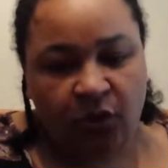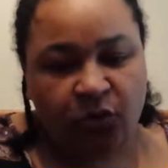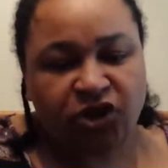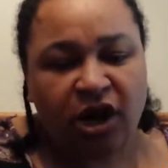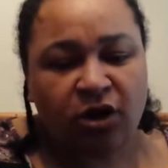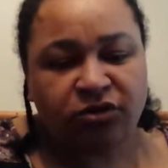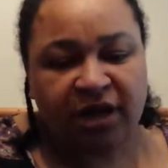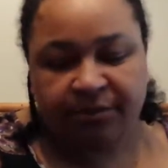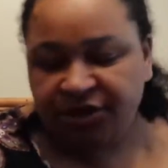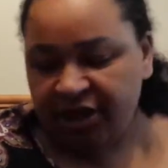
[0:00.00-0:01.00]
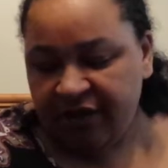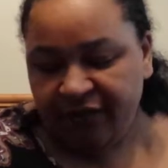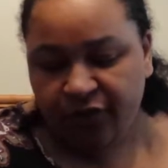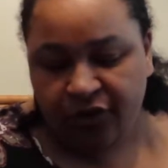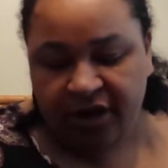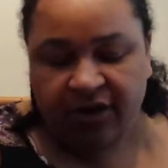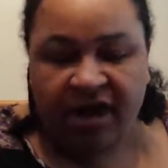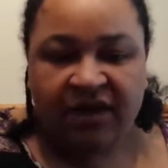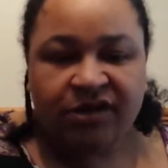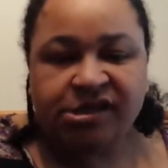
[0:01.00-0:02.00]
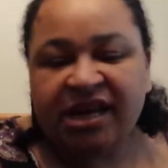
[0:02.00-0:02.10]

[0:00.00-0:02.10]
which I'll hold up to you for you. This is